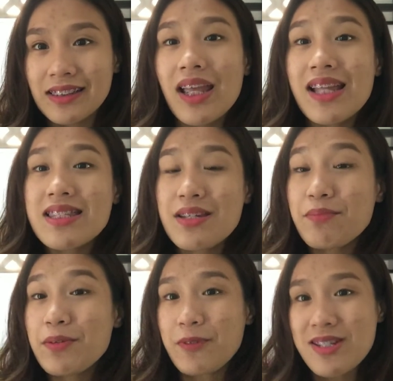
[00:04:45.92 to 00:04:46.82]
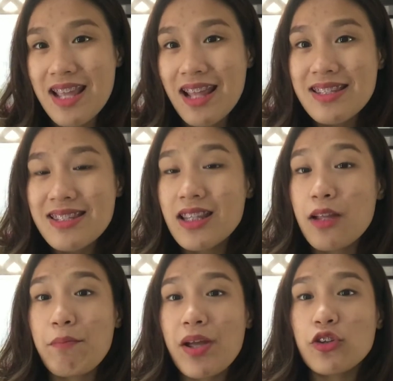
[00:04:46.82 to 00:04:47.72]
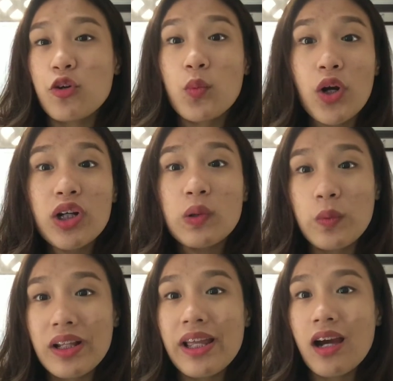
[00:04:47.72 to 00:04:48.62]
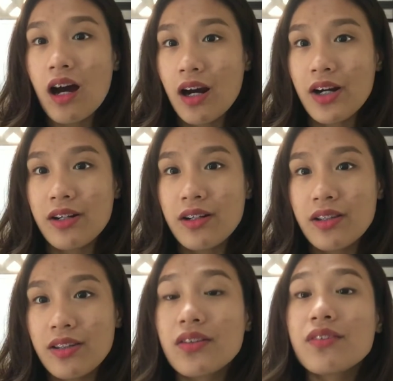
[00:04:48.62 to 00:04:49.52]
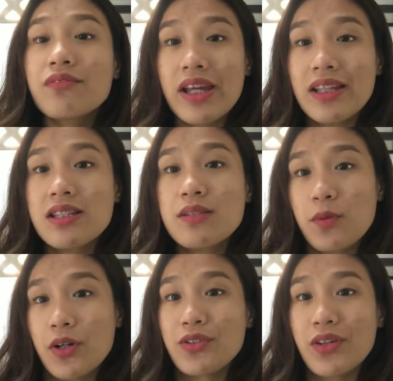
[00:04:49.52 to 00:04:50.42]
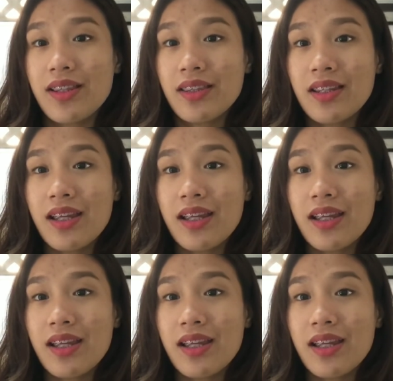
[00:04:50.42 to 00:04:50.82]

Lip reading: It simply presents that the painter worked really hard to convey this portrait.